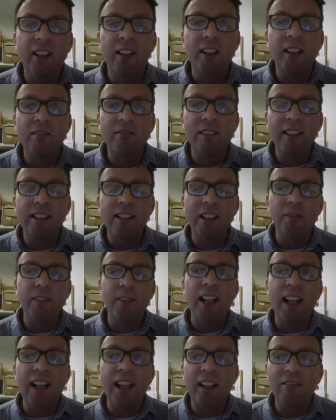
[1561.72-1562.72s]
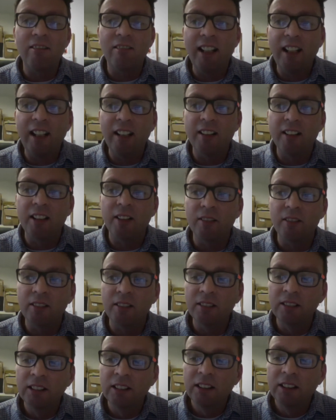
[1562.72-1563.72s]
aggressive and angry and so on.
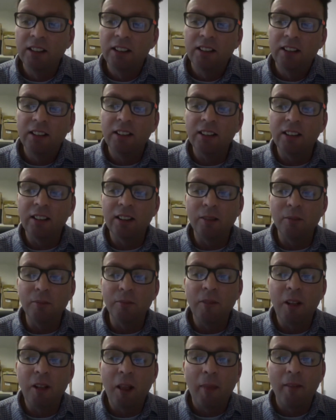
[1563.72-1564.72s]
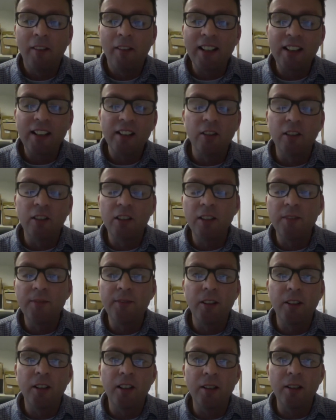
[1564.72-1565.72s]
Um, that's not good
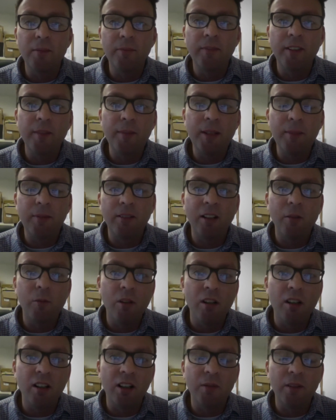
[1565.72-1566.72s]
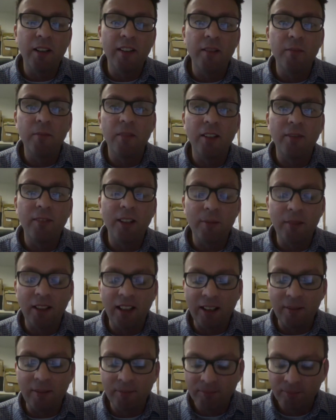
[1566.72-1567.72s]
for the people I work with and my
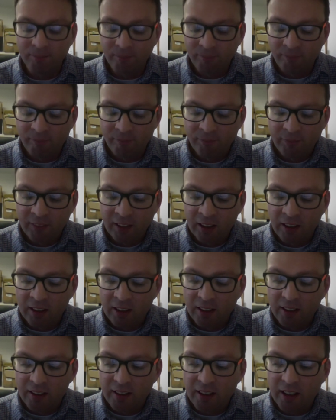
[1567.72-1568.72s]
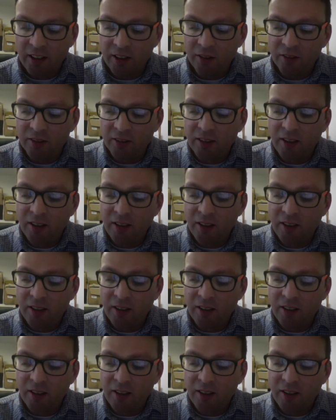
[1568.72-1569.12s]
family. So